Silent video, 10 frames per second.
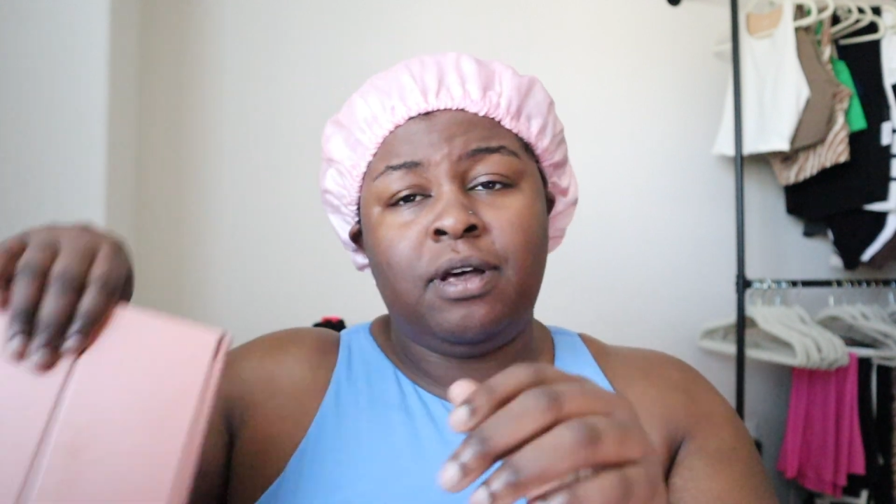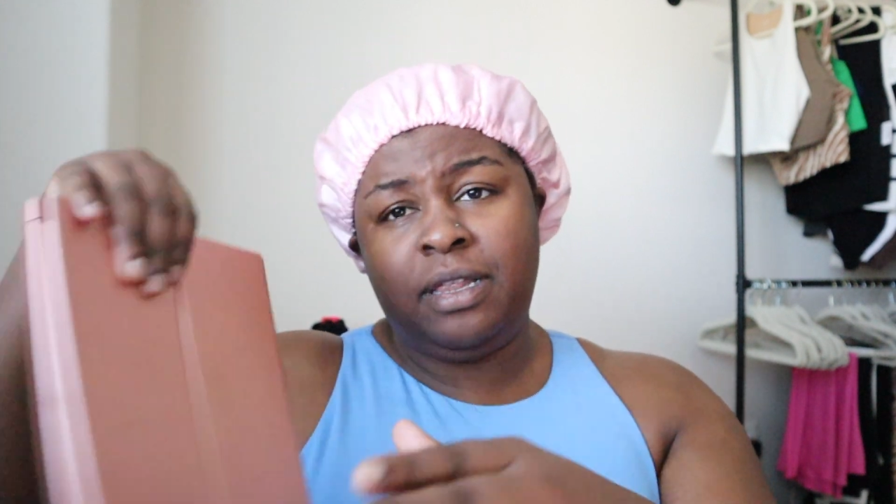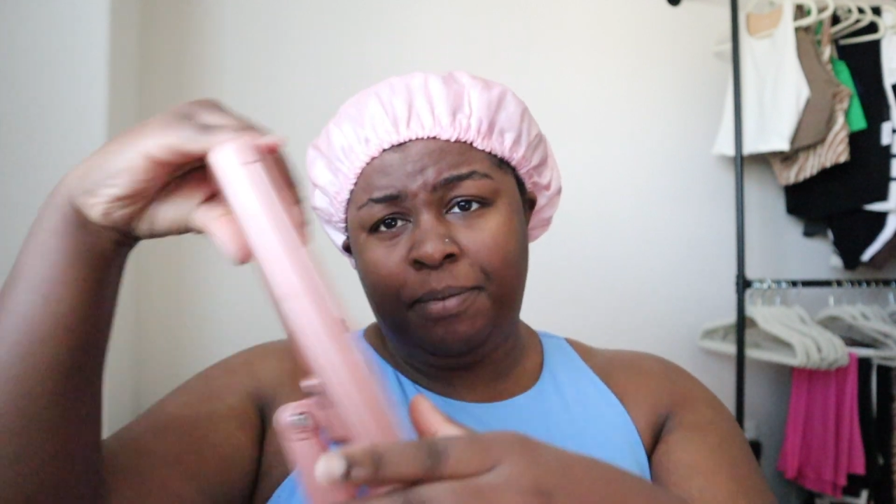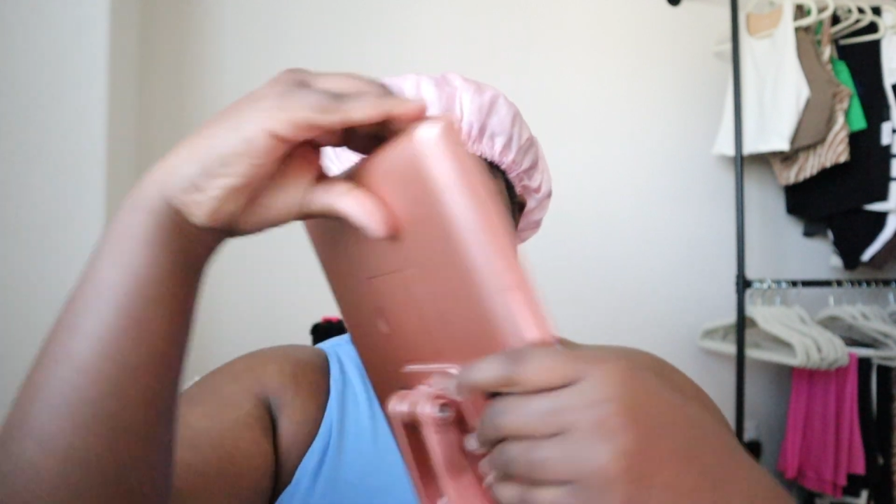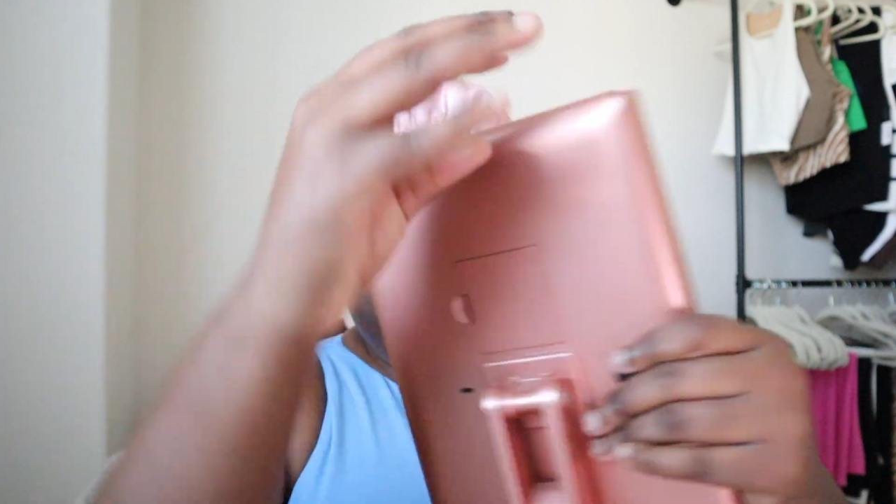Oh,
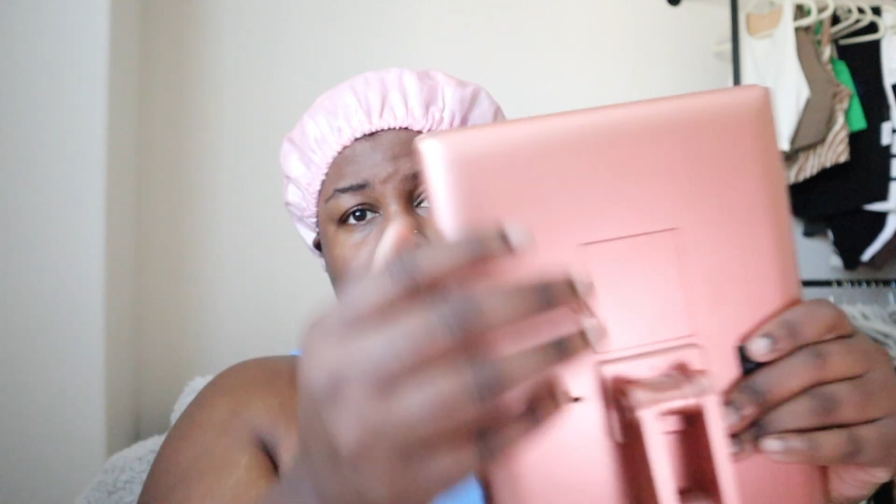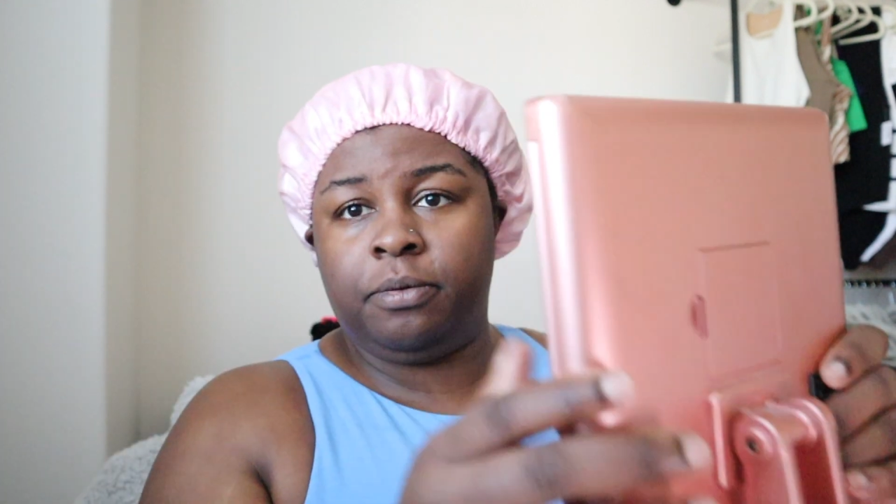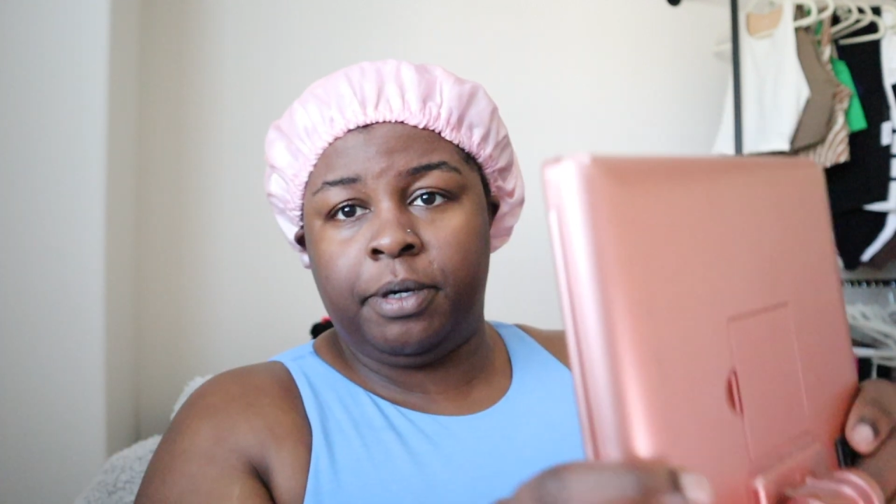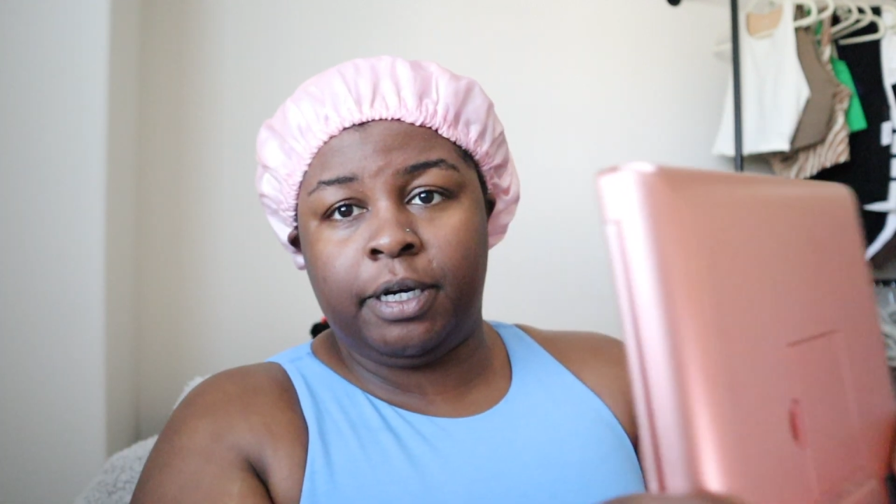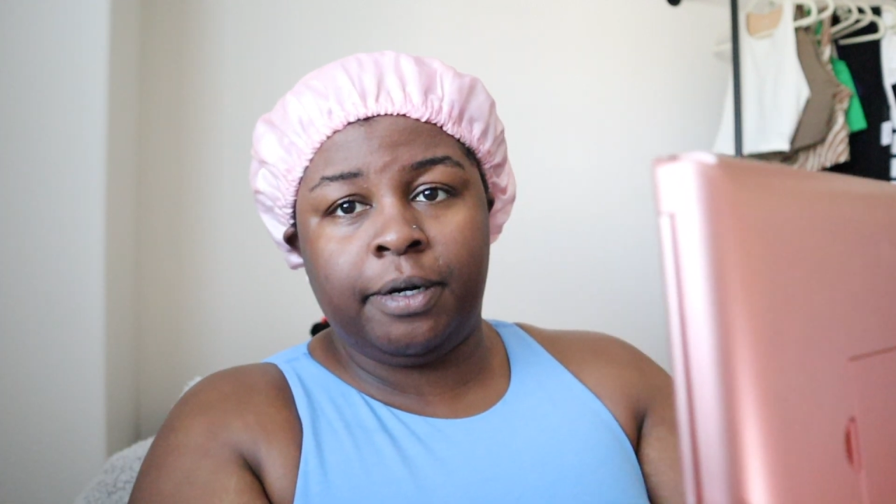let me get my other
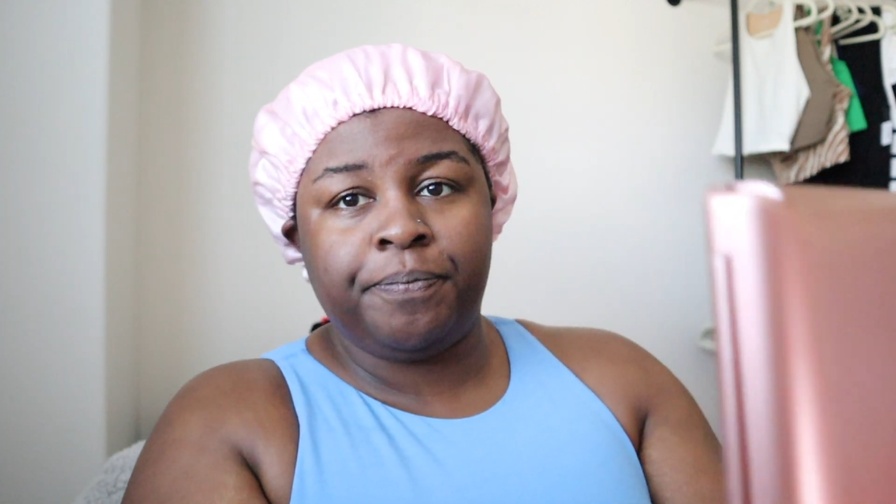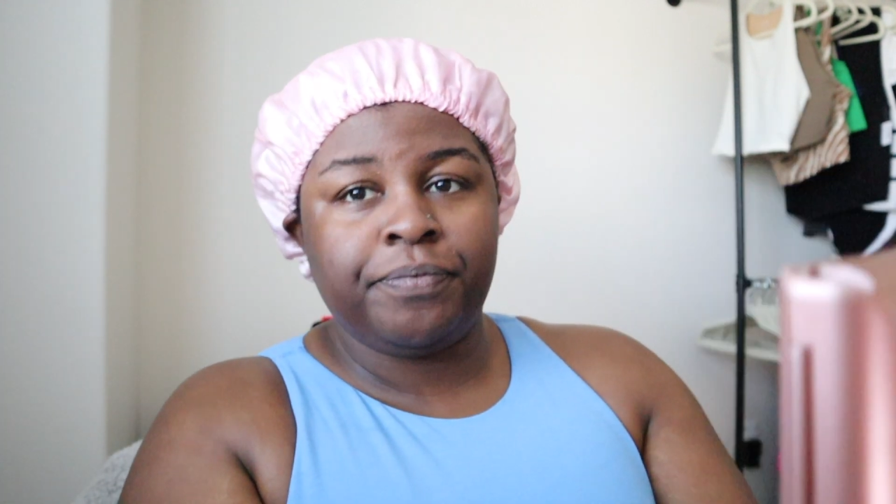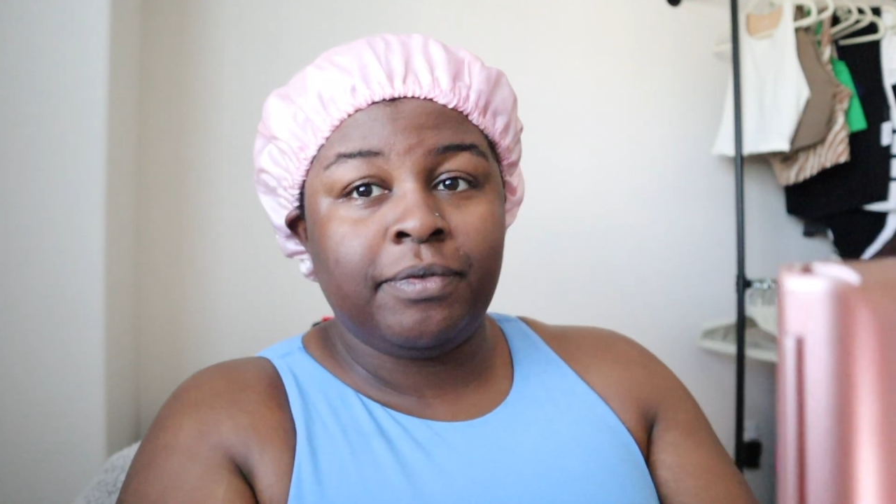mirror.